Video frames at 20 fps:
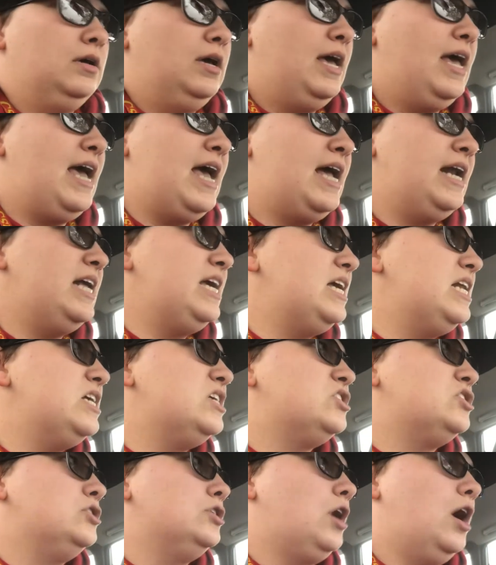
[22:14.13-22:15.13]
And it
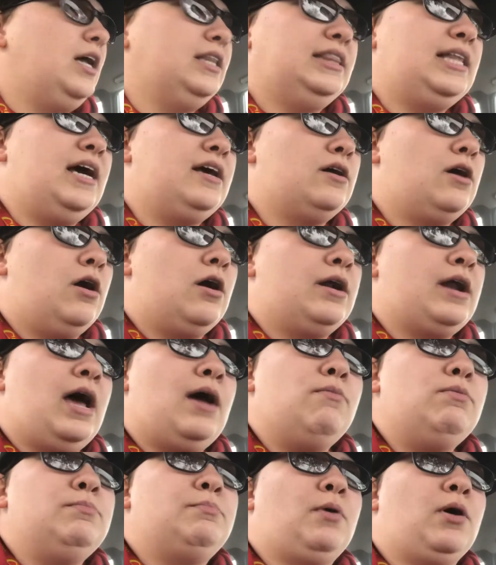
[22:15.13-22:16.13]
is not that hard.
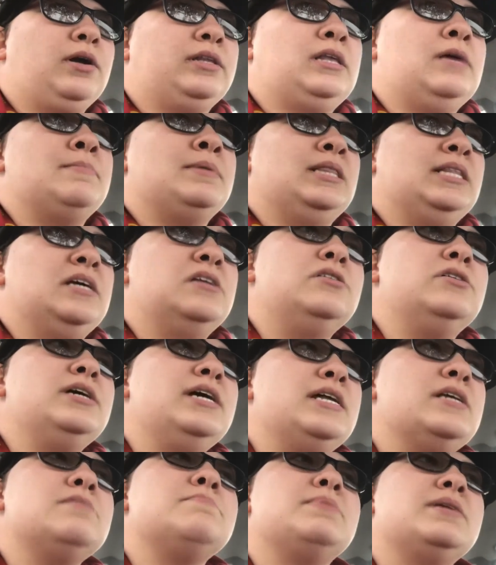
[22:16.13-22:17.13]
I would park them in little
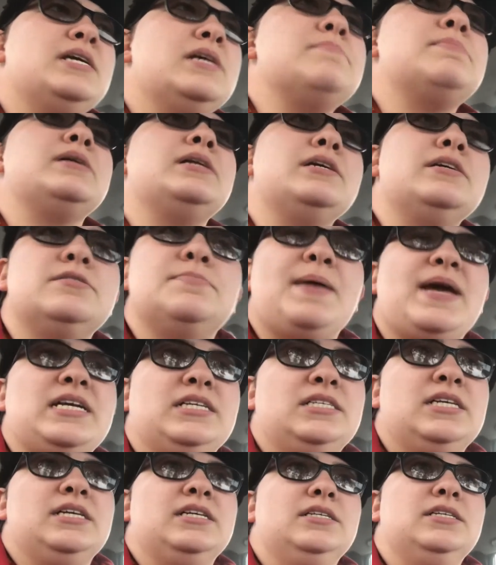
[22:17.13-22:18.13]
itty bitty
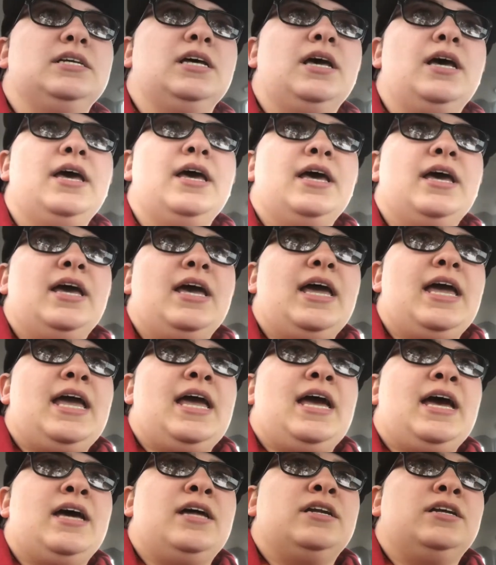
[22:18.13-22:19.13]
spaces.
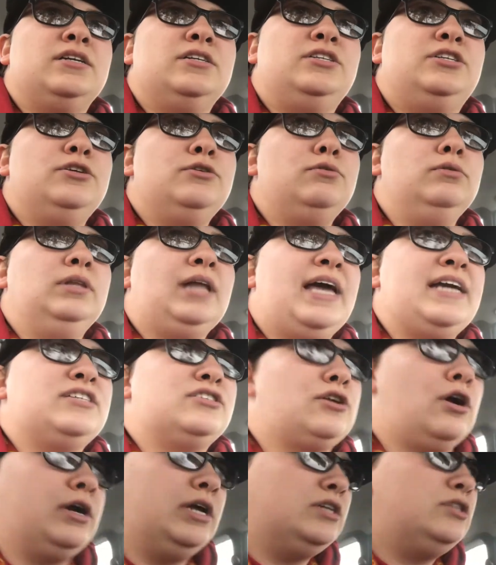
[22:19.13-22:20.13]
And dude like
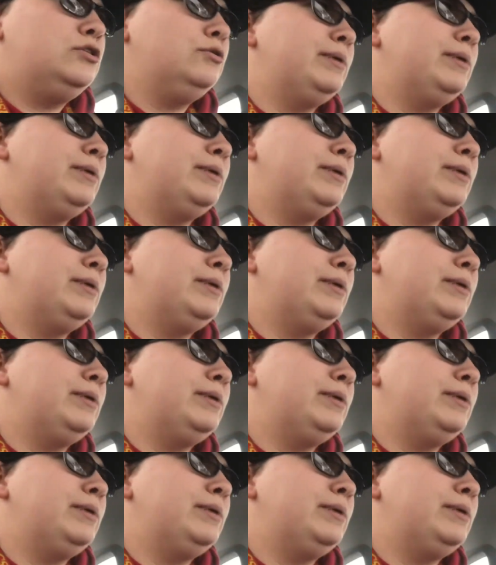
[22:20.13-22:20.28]
started to